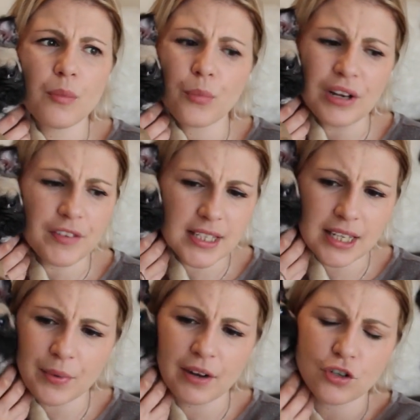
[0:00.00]

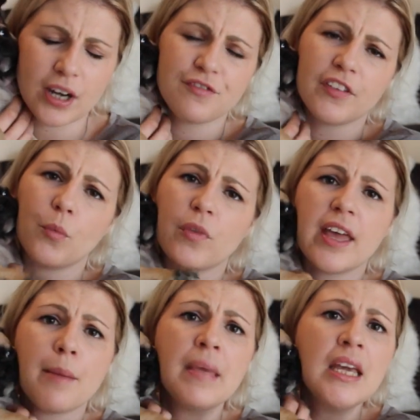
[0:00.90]
Previously, when I've tried to film with
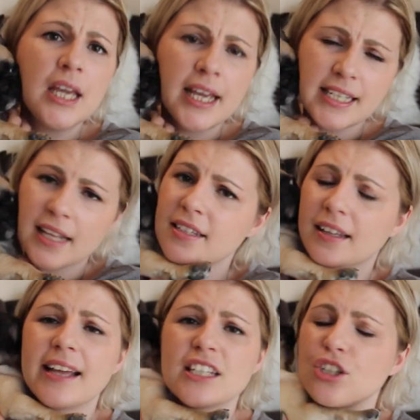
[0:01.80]
him, he tends to
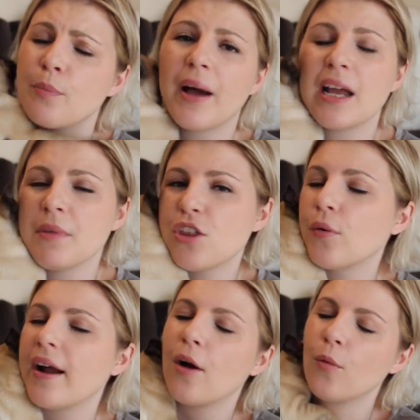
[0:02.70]
like to just bite me
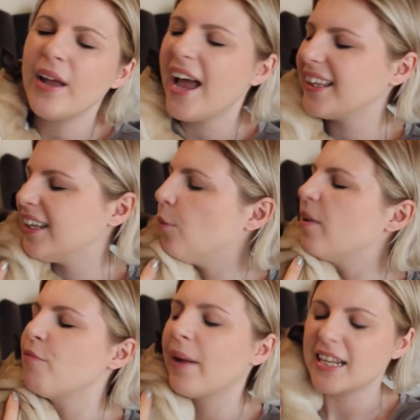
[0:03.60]
throughout. We had a little
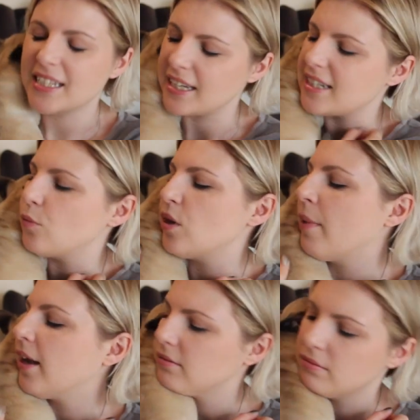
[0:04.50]
bit of biting, didn't we,
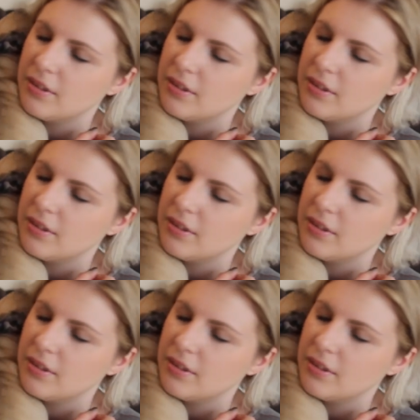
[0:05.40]
Man?